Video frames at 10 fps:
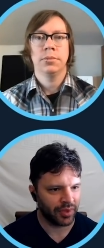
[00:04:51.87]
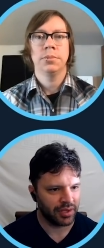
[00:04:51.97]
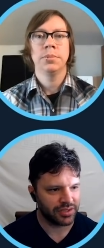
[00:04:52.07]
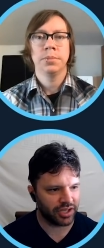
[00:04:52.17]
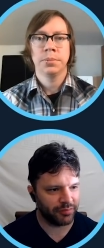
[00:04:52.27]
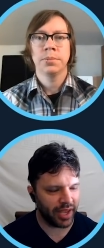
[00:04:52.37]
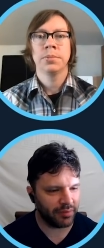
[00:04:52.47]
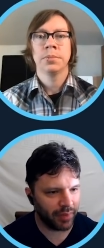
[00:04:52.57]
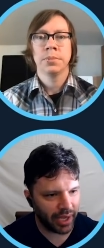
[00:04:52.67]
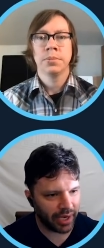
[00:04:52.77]
Speaker 1: So I've
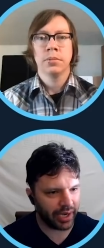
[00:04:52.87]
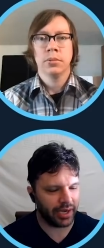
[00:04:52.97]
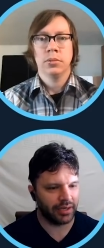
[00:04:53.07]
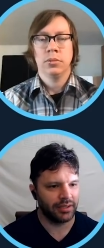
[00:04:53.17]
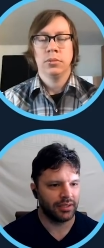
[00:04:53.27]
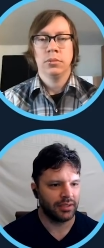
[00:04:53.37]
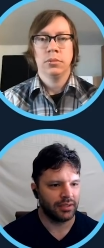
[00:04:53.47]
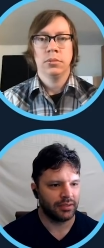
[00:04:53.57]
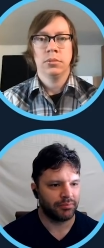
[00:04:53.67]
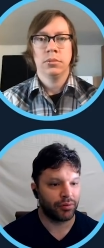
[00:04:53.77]
made my
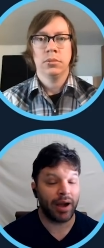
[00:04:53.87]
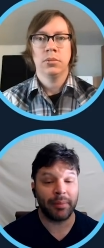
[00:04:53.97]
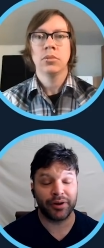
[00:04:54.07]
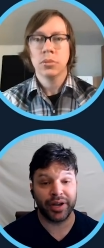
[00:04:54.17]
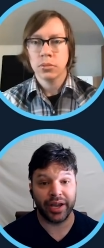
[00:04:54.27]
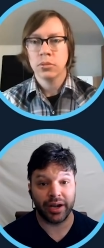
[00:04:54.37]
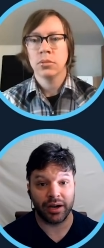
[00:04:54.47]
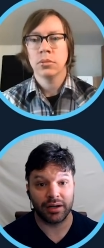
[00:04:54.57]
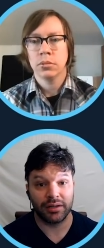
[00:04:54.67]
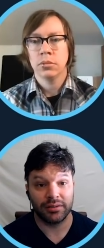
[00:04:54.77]
parameter
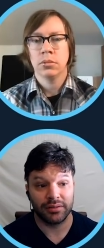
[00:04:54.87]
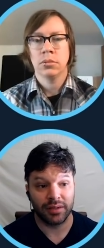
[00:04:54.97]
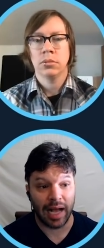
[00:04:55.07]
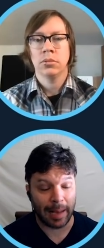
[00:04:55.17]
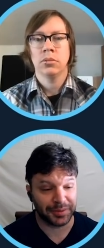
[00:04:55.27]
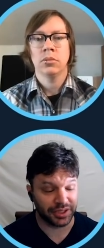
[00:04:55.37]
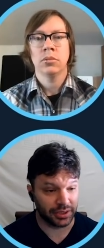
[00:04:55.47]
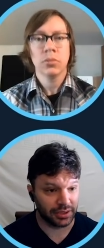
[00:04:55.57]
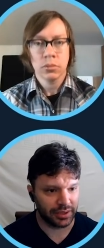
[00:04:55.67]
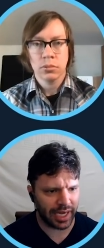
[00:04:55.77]
here
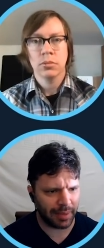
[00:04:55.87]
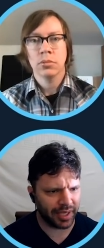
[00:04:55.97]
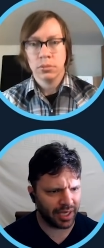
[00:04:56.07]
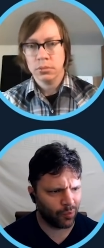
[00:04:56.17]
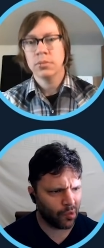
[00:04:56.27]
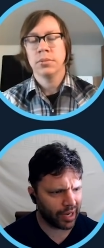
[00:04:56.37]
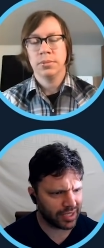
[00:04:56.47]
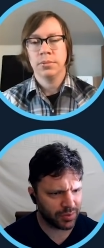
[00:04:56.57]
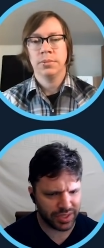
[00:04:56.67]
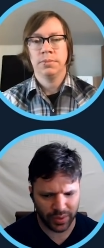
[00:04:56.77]
optional, and I'm getting a
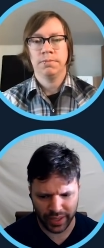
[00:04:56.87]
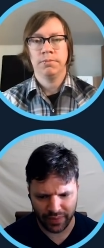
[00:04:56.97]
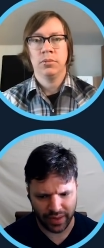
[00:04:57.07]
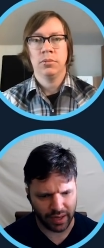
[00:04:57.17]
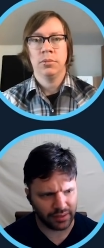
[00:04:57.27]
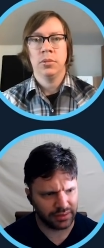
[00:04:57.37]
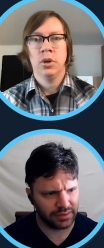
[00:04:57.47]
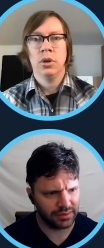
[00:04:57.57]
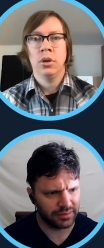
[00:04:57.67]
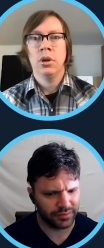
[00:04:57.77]
warning. So what's going on there?
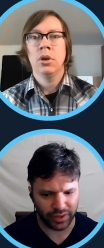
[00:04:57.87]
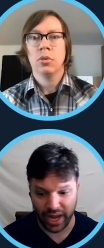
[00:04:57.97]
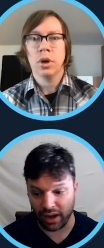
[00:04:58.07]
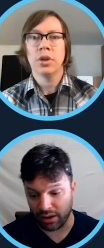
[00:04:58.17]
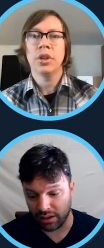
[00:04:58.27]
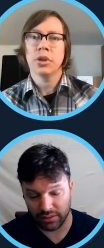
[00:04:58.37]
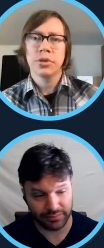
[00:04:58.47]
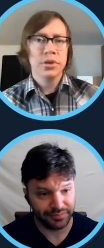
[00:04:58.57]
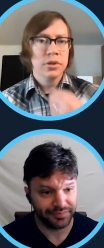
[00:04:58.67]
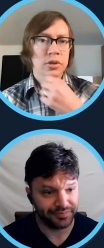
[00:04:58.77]
Speaker 2: Or an right. error. Yeah, so
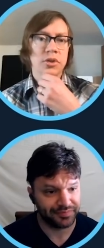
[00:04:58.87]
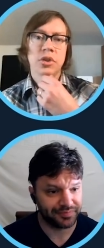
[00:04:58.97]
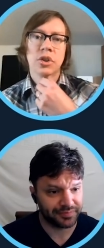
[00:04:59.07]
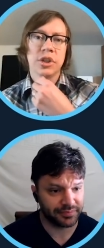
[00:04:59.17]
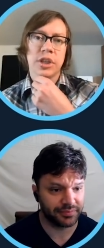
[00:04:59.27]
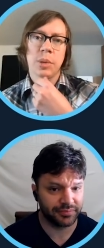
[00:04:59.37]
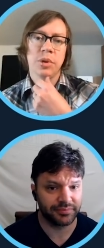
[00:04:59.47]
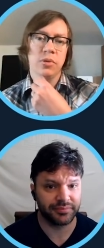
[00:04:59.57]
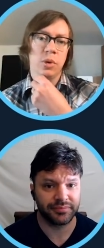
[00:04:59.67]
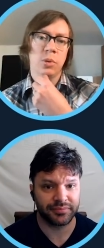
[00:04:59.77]
this, this is a good example
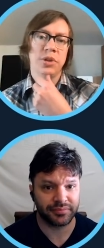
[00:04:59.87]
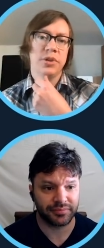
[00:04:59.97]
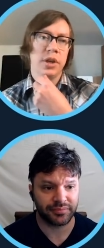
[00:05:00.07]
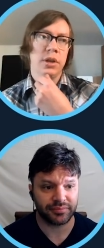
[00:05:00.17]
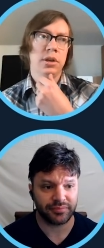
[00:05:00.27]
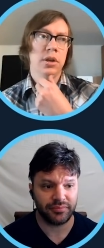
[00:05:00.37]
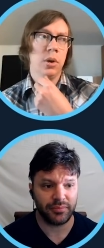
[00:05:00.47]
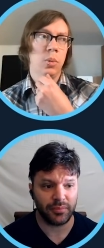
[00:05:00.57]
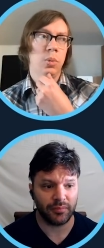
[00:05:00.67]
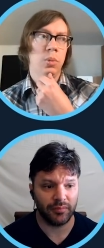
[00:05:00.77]
of where we say, you
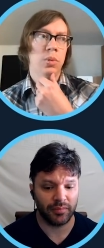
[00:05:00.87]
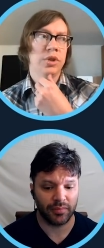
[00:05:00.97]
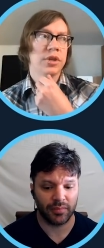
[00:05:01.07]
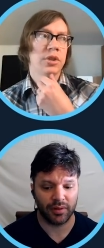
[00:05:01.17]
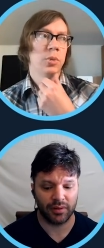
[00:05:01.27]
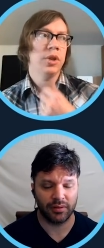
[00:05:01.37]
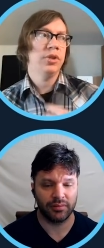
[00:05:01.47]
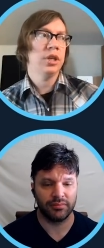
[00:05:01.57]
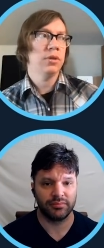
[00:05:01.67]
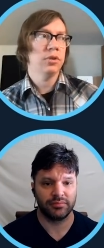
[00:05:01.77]
know, it's not that we
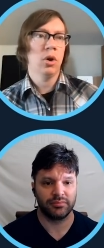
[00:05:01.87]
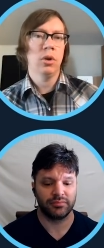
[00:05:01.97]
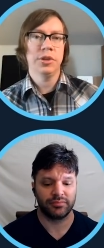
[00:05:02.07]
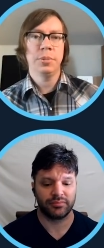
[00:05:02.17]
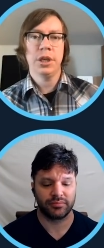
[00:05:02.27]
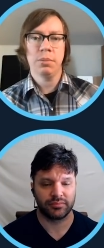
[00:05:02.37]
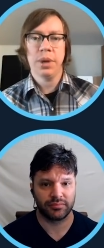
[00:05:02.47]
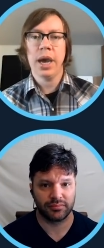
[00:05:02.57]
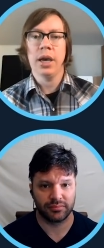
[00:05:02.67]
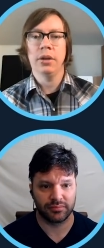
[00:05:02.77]
think of null as being
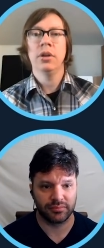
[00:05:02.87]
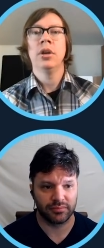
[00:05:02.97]
bad.